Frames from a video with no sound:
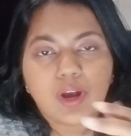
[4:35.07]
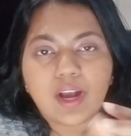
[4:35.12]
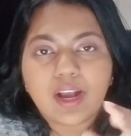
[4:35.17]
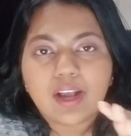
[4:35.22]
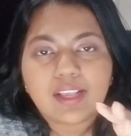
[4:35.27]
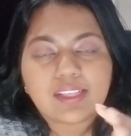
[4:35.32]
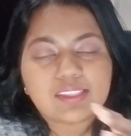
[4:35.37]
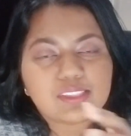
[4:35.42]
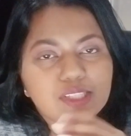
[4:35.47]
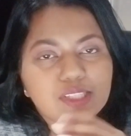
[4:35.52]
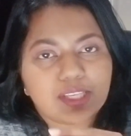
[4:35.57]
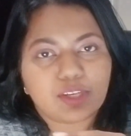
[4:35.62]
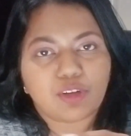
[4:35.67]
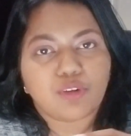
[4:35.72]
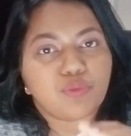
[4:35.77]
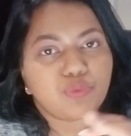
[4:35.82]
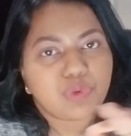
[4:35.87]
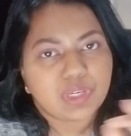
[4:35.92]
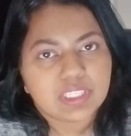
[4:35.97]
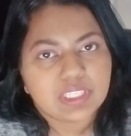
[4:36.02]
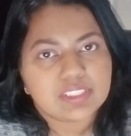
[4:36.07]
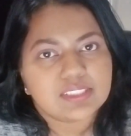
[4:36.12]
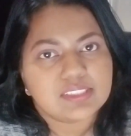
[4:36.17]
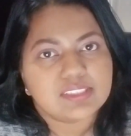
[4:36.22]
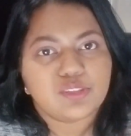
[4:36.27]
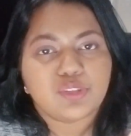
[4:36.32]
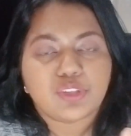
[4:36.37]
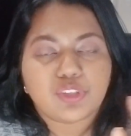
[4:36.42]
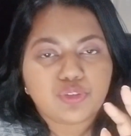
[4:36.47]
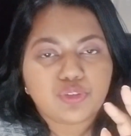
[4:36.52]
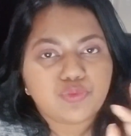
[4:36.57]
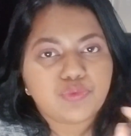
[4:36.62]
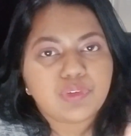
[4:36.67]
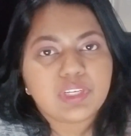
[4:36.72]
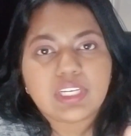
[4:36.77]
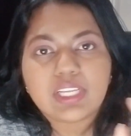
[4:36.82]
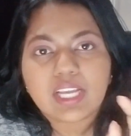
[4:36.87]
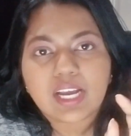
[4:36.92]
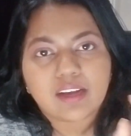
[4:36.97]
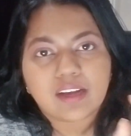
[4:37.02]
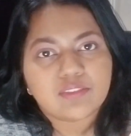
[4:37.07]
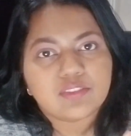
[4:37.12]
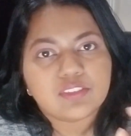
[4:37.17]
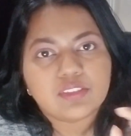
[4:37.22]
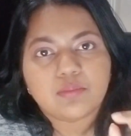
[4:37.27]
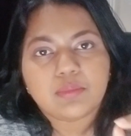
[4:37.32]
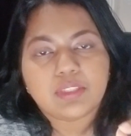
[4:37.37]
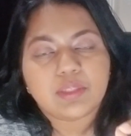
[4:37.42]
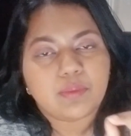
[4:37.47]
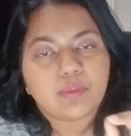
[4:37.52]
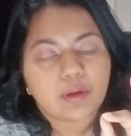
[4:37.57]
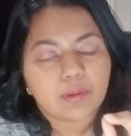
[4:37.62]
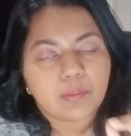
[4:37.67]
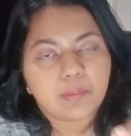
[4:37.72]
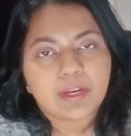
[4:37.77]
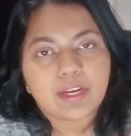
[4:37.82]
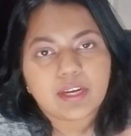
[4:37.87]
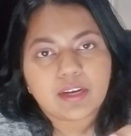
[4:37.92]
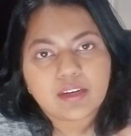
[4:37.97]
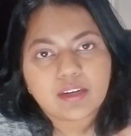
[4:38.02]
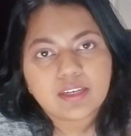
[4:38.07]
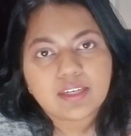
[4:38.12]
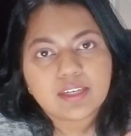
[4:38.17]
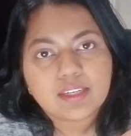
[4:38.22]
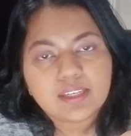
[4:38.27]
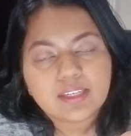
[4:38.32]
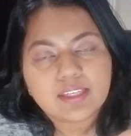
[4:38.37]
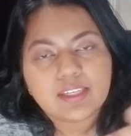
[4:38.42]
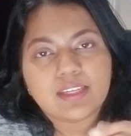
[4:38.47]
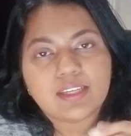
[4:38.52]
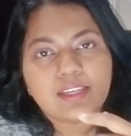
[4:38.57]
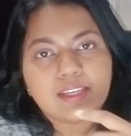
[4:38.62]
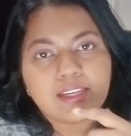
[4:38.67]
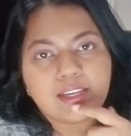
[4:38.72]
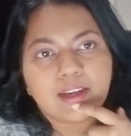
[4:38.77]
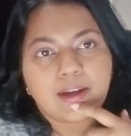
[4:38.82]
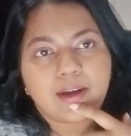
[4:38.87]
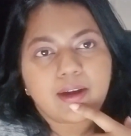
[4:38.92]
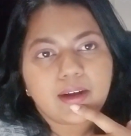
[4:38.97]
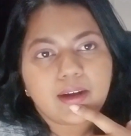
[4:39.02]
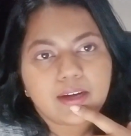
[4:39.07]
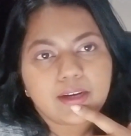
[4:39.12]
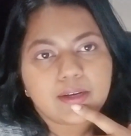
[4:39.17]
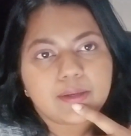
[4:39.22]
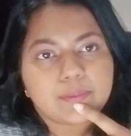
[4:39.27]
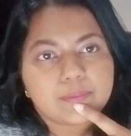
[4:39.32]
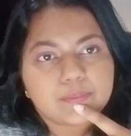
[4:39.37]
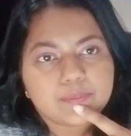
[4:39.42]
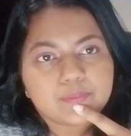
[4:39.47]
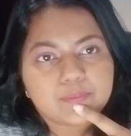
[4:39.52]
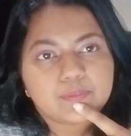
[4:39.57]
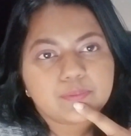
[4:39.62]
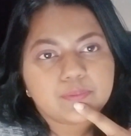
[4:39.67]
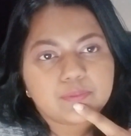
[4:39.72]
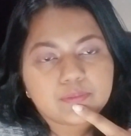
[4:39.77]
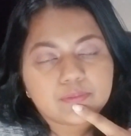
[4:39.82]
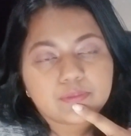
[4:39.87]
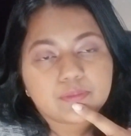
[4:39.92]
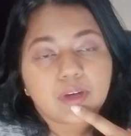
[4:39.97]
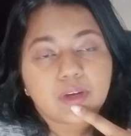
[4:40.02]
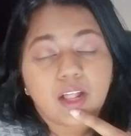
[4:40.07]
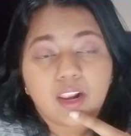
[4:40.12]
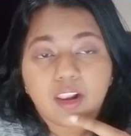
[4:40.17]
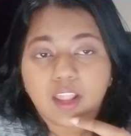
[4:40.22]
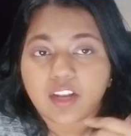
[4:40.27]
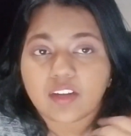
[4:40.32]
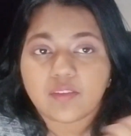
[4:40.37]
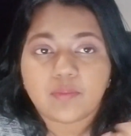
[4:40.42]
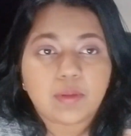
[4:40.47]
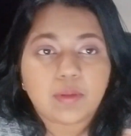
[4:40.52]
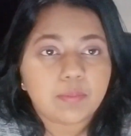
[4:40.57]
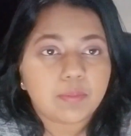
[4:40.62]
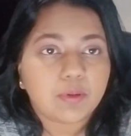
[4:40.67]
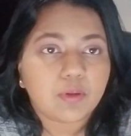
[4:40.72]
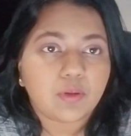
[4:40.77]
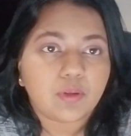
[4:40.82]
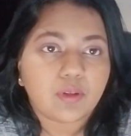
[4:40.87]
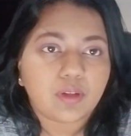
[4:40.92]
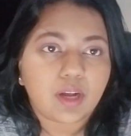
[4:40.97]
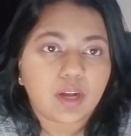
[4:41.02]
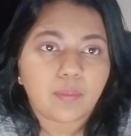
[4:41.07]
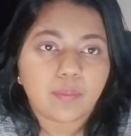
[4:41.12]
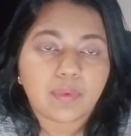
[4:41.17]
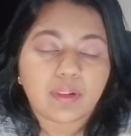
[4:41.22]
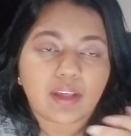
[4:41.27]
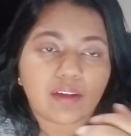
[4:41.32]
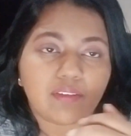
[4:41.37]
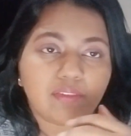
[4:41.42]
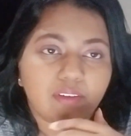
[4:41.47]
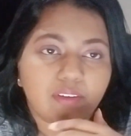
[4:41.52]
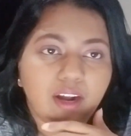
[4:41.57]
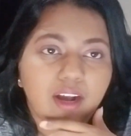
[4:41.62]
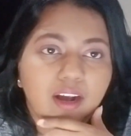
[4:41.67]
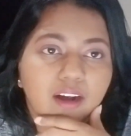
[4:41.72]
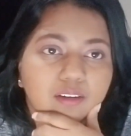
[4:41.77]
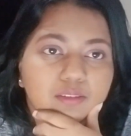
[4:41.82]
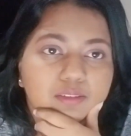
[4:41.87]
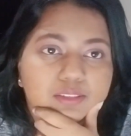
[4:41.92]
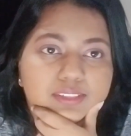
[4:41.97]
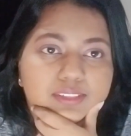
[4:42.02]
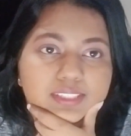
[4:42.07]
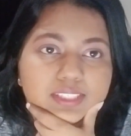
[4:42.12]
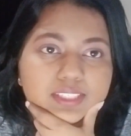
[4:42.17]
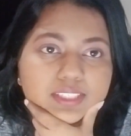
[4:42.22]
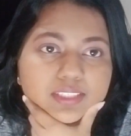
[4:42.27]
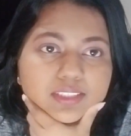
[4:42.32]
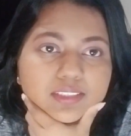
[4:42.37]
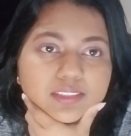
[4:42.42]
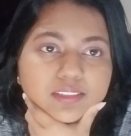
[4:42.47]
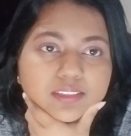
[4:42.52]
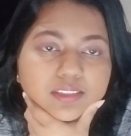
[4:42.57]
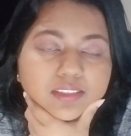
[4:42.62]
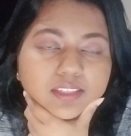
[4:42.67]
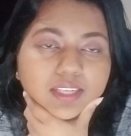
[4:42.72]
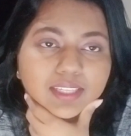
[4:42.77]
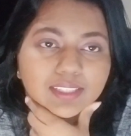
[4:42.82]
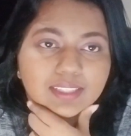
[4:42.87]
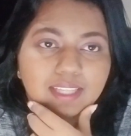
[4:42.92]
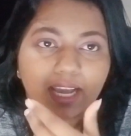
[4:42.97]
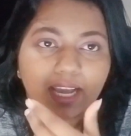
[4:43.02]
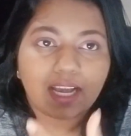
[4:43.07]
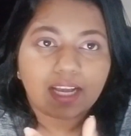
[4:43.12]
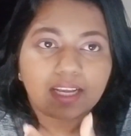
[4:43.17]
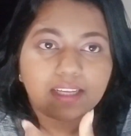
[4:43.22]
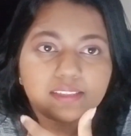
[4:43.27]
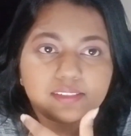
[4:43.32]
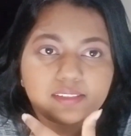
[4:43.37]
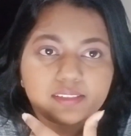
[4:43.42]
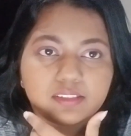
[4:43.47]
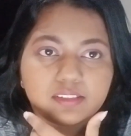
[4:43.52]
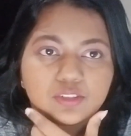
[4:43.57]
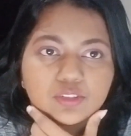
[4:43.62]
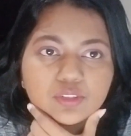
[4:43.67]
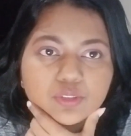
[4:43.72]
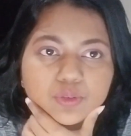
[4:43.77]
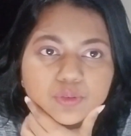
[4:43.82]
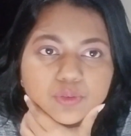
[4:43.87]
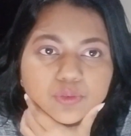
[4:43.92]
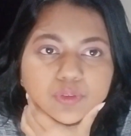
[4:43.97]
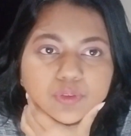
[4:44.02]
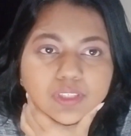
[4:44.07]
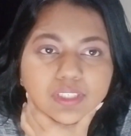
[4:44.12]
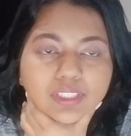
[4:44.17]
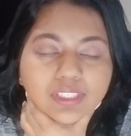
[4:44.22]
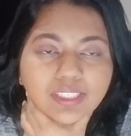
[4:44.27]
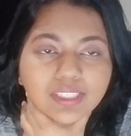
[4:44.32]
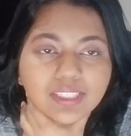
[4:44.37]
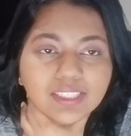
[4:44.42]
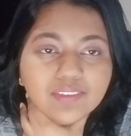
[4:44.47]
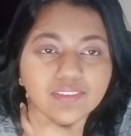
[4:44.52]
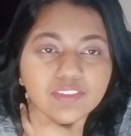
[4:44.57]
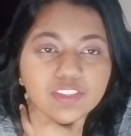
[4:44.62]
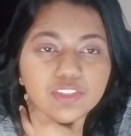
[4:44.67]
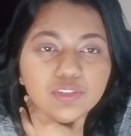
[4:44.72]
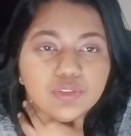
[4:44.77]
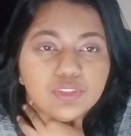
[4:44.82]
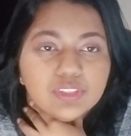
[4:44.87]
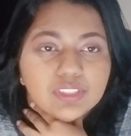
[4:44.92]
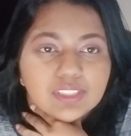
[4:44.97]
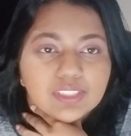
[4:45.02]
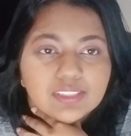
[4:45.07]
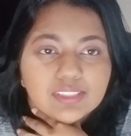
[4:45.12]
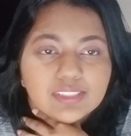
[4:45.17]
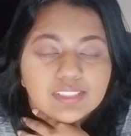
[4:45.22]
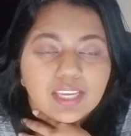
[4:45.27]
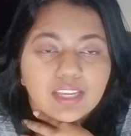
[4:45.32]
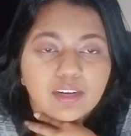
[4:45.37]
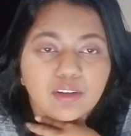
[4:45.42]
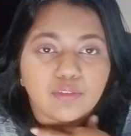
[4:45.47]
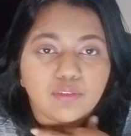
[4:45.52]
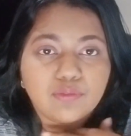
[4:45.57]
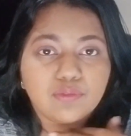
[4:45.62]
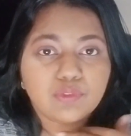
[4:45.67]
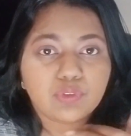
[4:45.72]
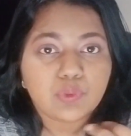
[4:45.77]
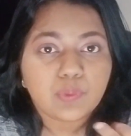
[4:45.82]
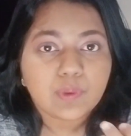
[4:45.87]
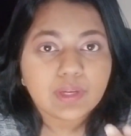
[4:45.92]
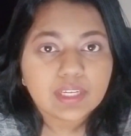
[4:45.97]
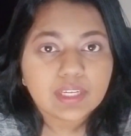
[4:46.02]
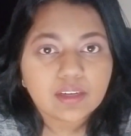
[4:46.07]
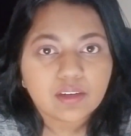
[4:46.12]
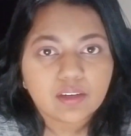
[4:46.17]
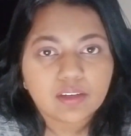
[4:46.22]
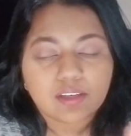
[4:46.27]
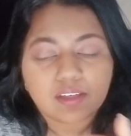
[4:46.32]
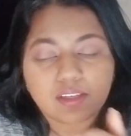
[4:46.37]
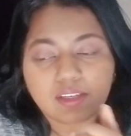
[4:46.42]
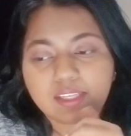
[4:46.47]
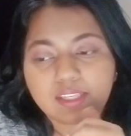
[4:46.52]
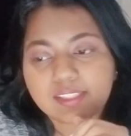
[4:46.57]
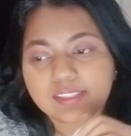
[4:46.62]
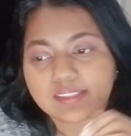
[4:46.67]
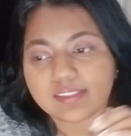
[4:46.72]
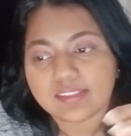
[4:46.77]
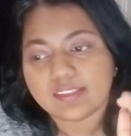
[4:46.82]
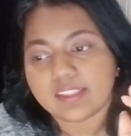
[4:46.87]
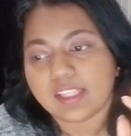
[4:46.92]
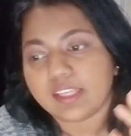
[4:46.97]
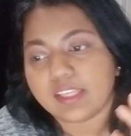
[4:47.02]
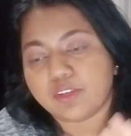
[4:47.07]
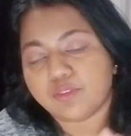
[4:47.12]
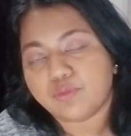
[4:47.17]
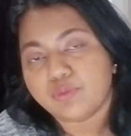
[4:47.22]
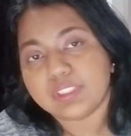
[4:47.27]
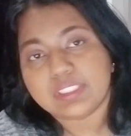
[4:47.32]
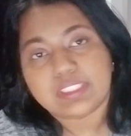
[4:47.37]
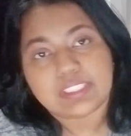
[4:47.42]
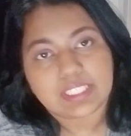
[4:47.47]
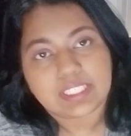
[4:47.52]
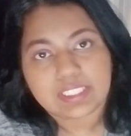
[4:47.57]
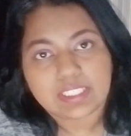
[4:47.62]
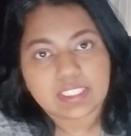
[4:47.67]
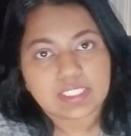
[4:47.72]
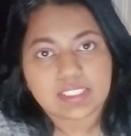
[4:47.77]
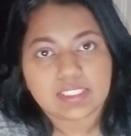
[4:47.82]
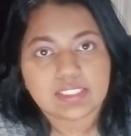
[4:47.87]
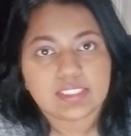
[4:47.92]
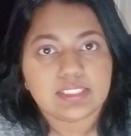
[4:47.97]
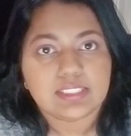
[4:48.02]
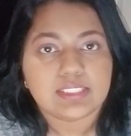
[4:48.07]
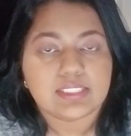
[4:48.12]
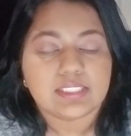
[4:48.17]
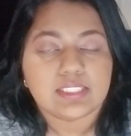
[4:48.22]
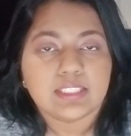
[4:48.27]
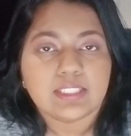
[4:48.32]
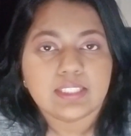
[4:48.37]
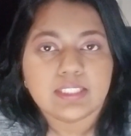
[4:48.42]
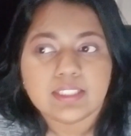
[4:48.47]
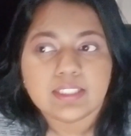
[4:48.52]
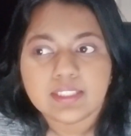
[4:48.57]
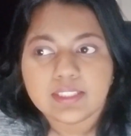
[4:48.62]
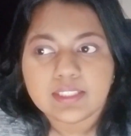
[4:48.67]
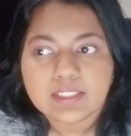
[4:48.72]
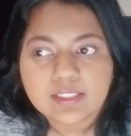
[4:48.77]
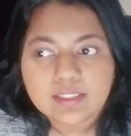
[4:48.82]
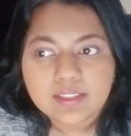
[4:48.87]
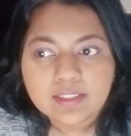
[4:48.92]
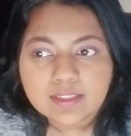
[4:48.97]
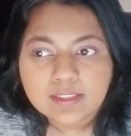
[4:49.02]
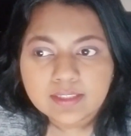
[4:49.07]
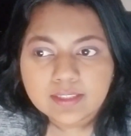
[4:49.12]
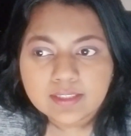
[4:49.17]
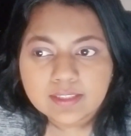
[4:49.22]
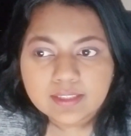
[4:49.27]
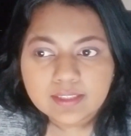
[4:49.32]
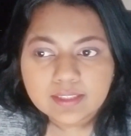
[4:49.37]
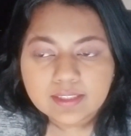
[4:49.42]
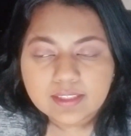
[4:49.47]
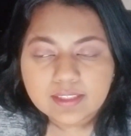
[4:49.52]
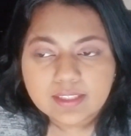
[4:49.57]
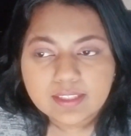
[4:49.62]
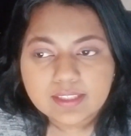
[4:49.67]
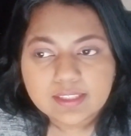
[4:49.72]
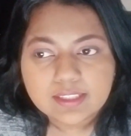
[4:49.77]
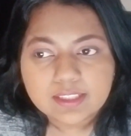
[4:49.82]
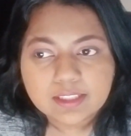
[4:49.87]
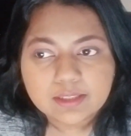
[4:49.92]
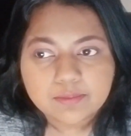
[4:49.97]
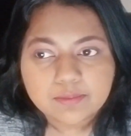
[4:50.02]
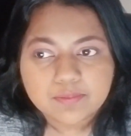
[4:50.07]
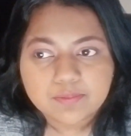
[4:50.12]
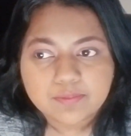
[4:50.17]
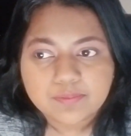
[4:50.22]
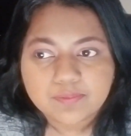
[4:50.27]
it's like a race. Like, you really have to be prepared. A lot of people apply for housing, like the ads. So even to just get a viewing is like ridiculous. What